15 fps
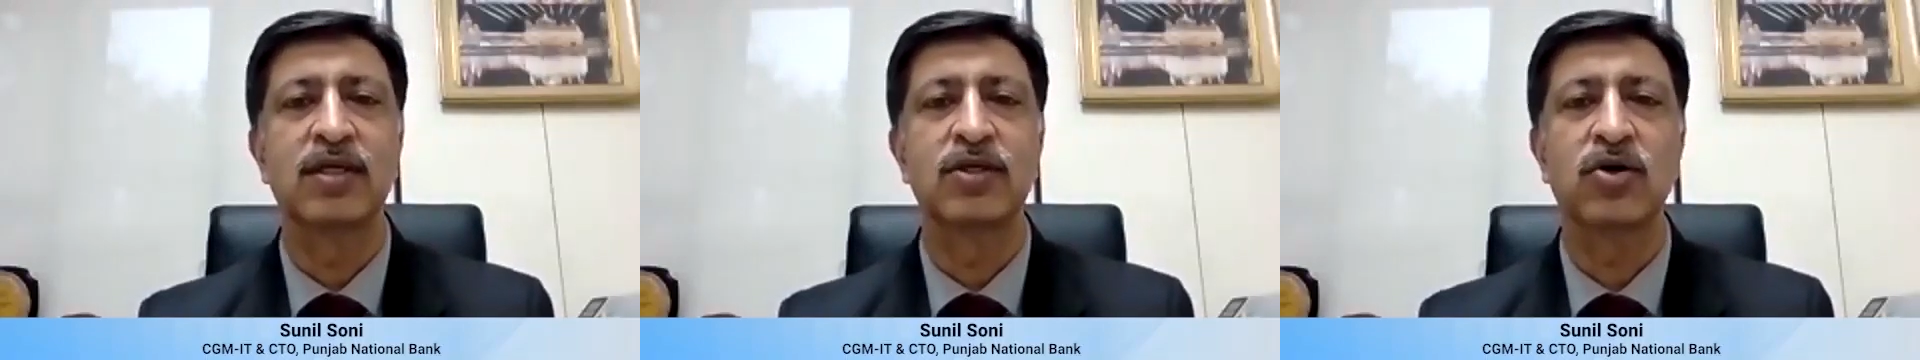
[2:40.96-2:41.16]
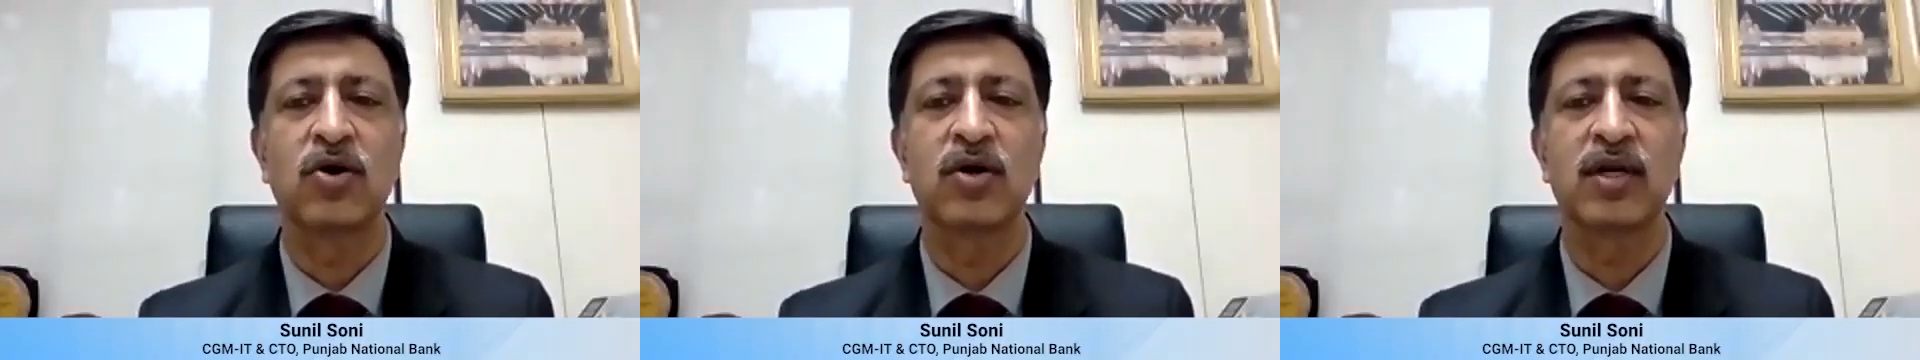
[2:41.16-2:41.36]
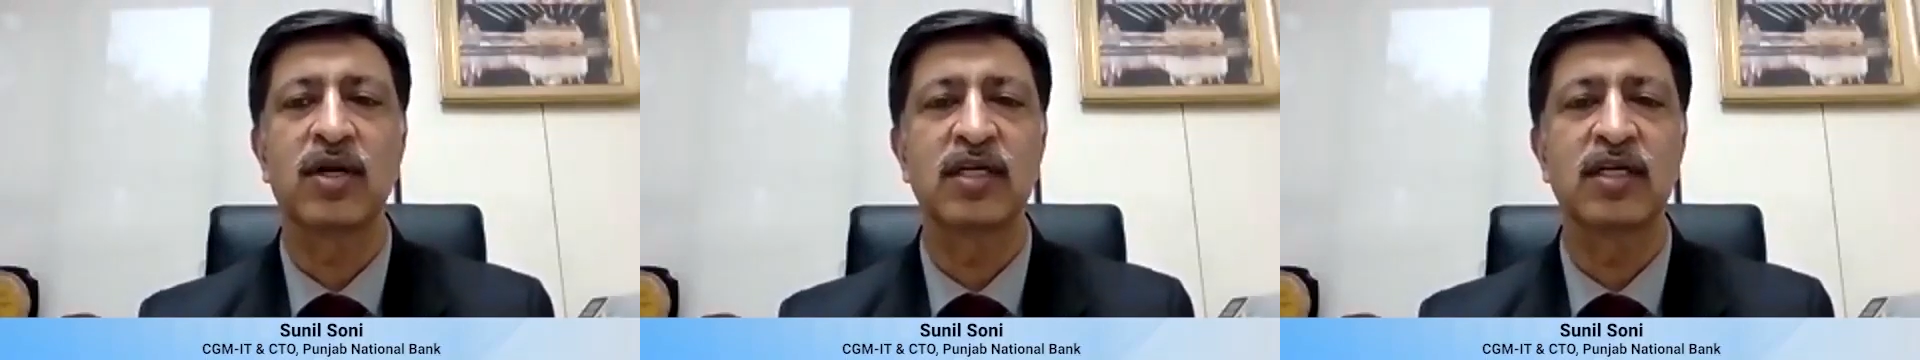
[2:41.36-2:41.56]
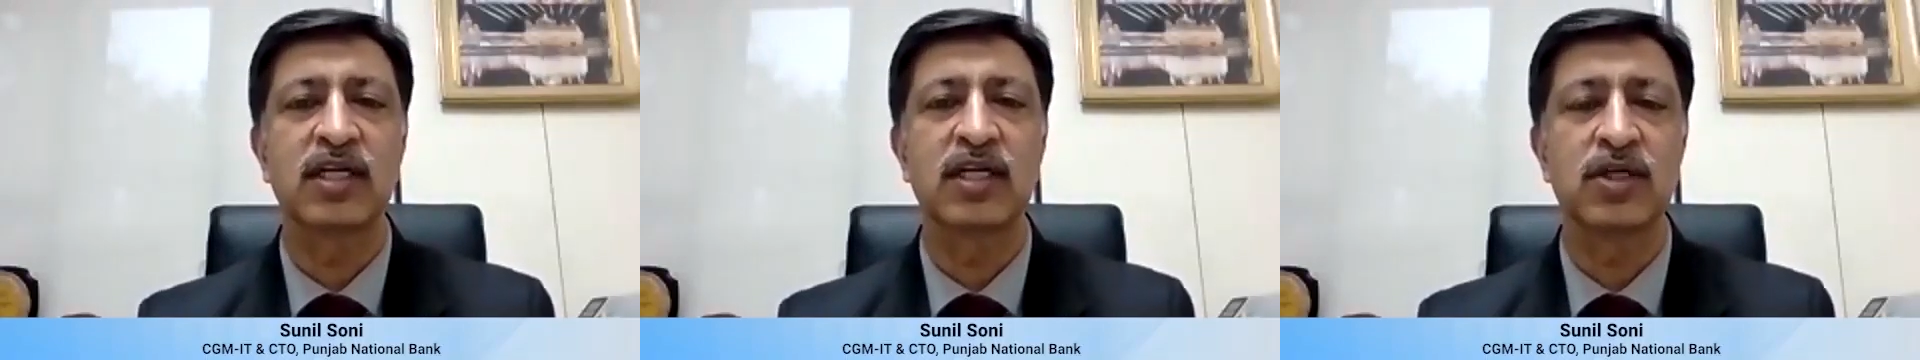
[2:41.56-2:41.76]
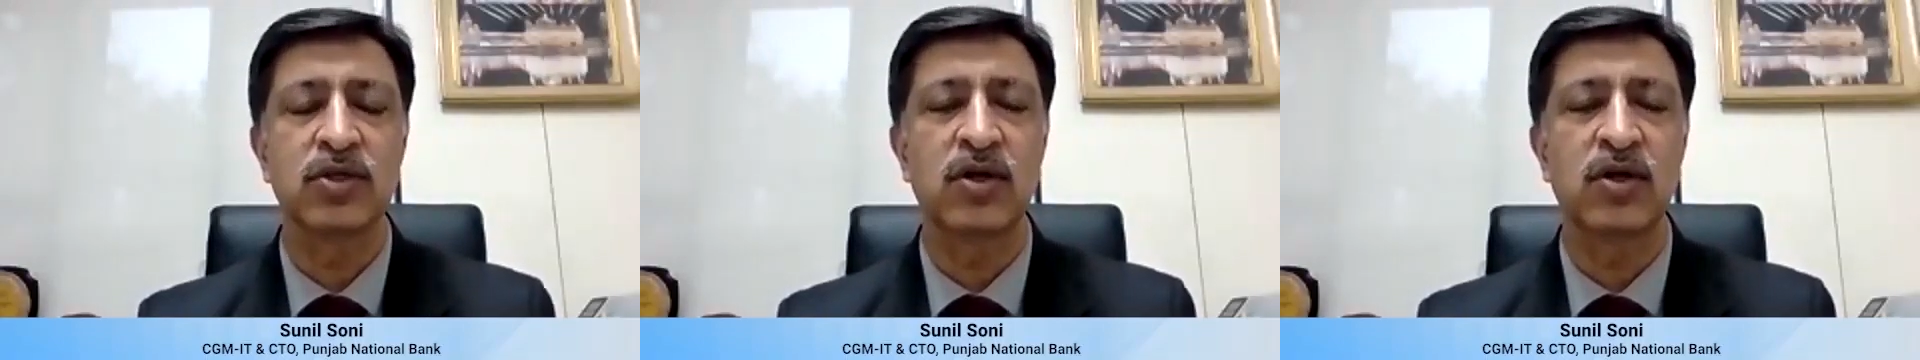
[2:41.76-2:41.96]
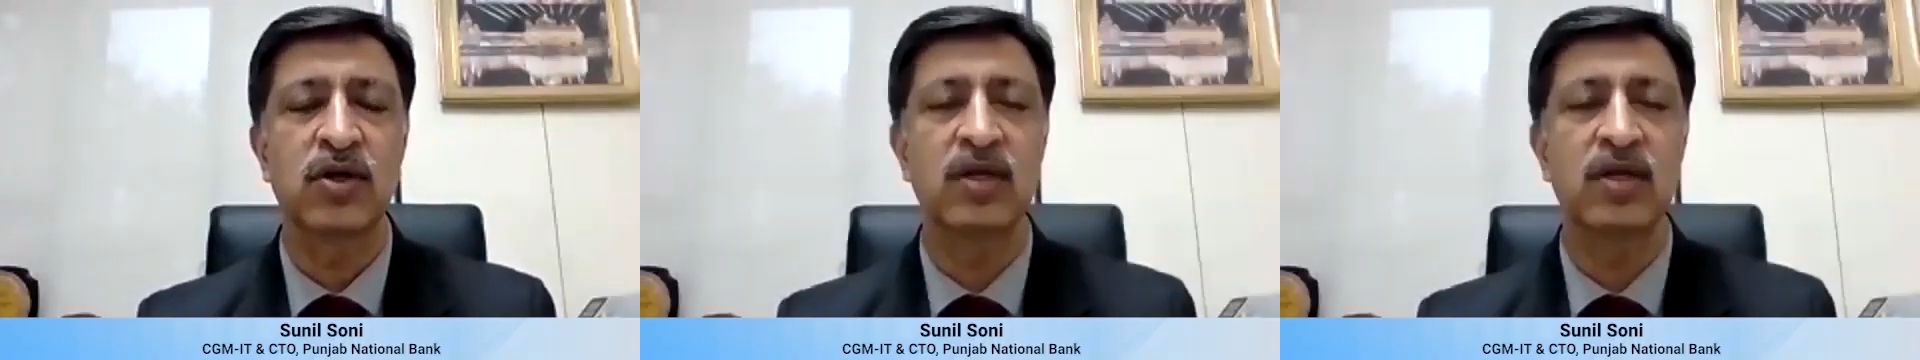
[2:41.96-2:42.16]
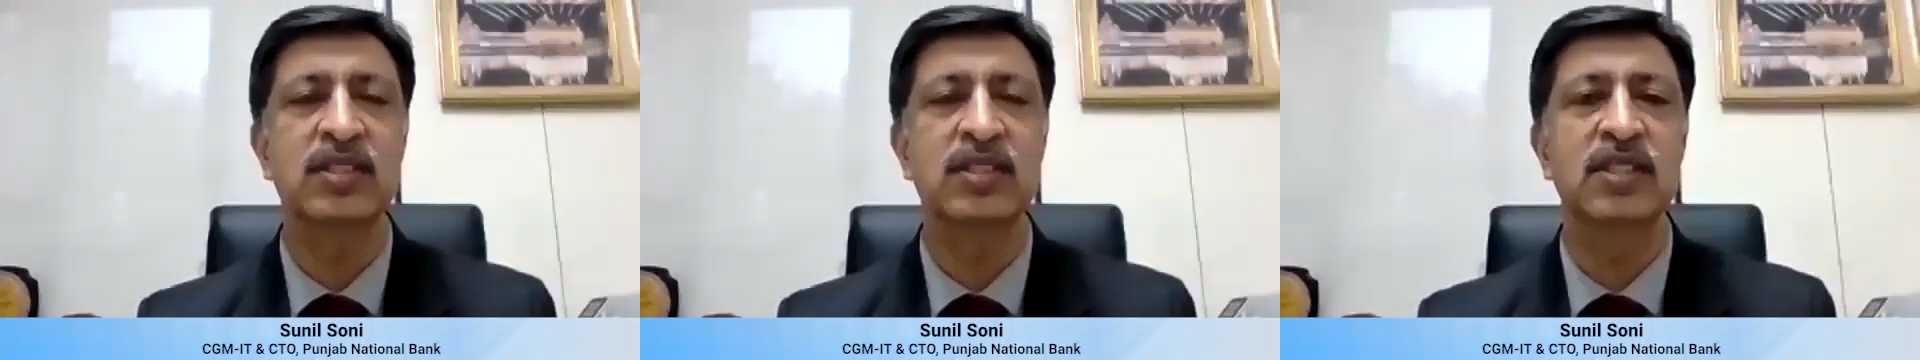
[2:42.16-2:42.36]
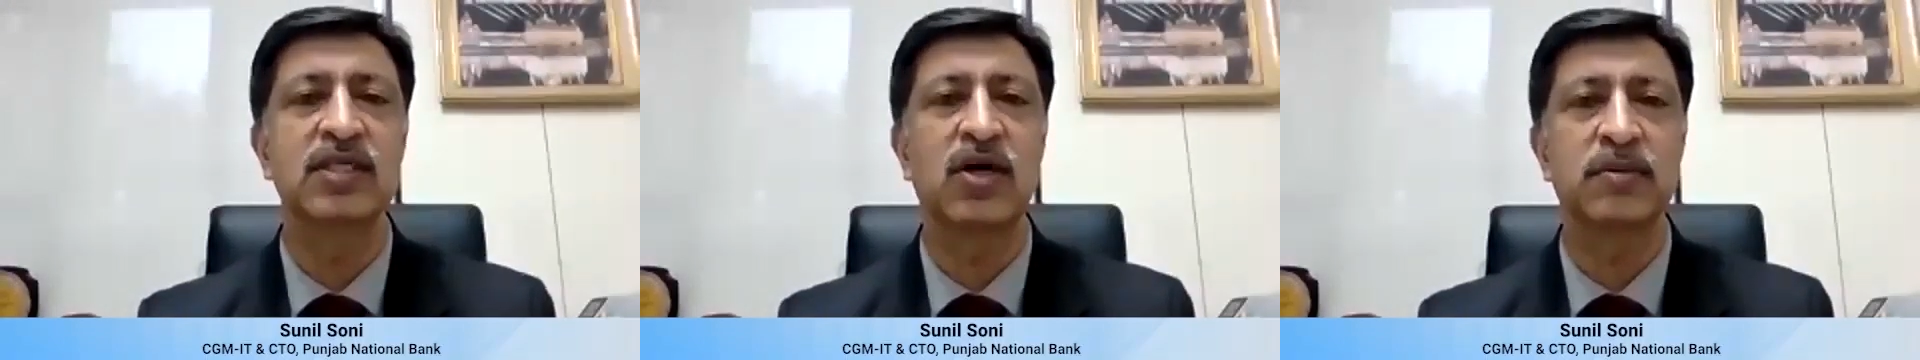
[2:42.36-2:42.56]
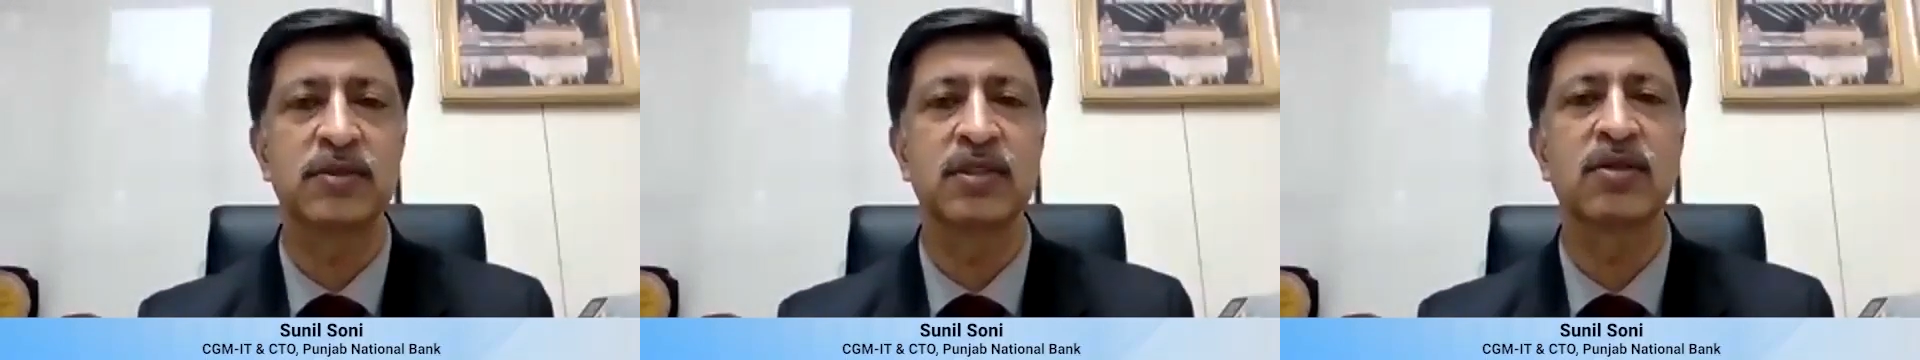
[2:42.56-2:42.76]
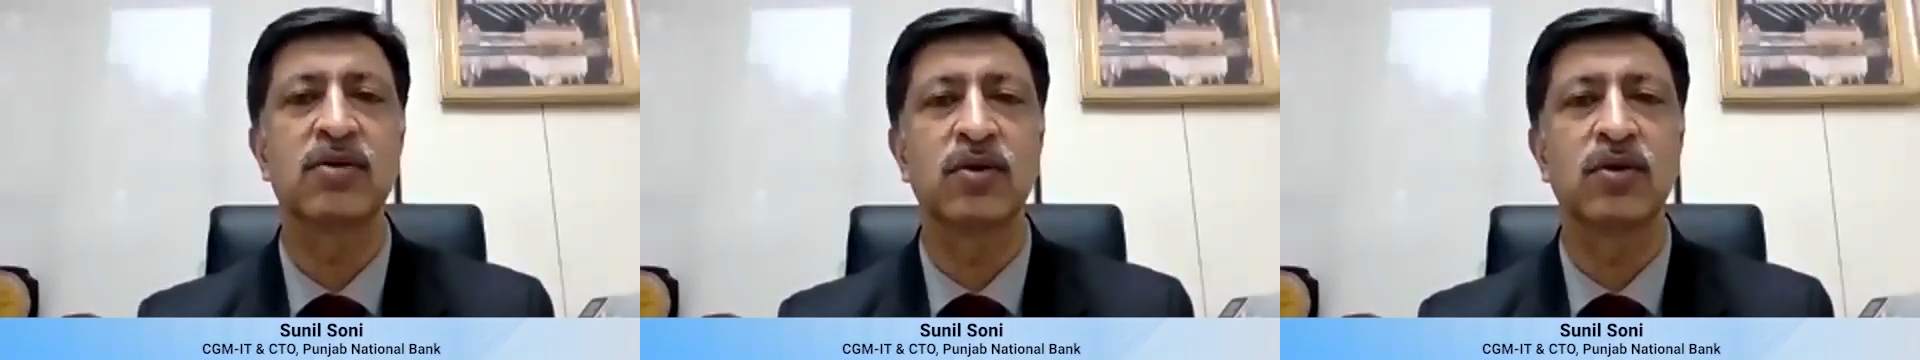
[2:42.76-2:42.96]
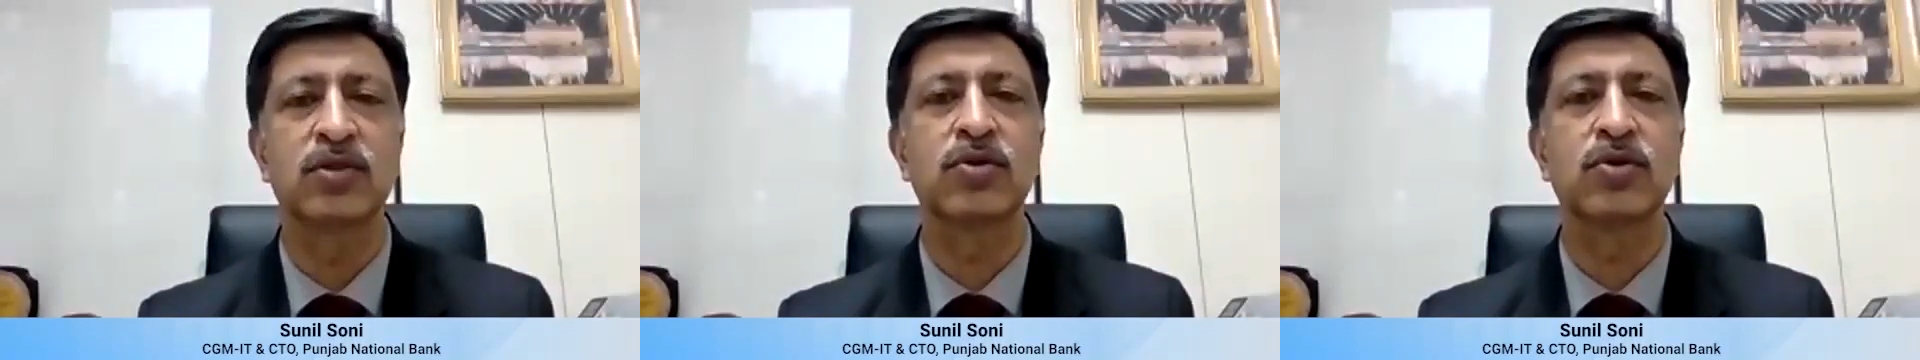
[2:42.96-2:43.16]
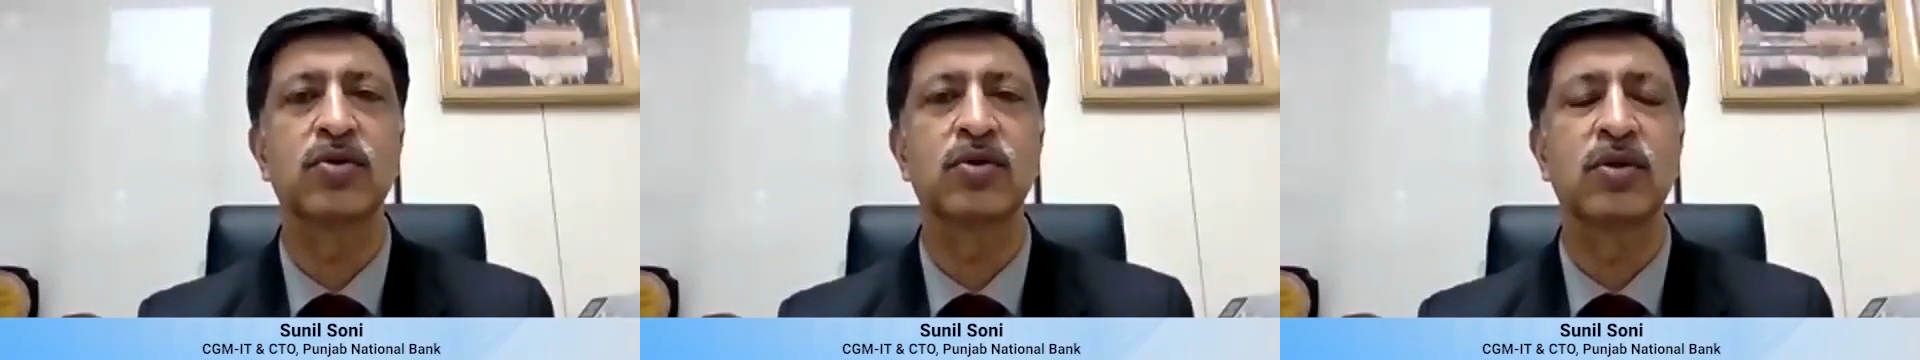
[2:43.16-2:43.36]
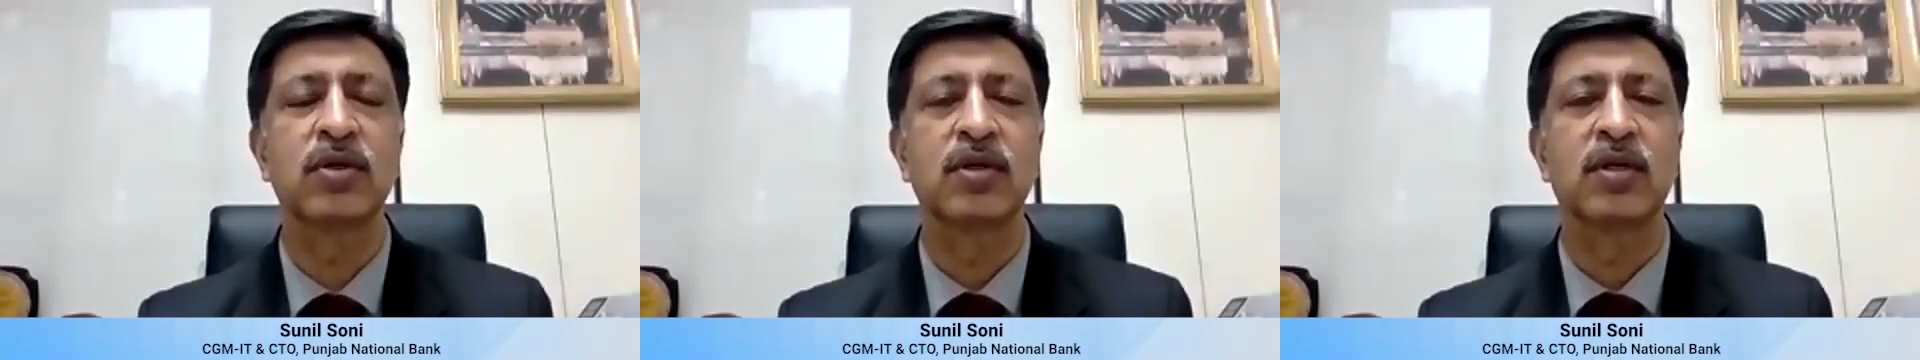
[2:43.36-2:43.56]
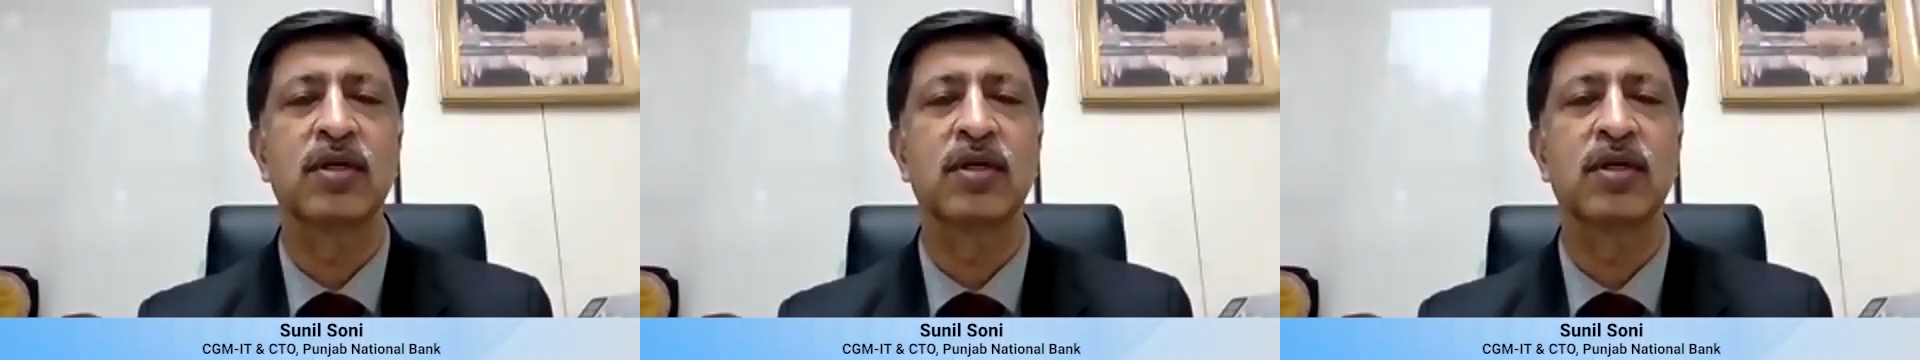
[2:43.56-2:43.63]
Your technology adoption also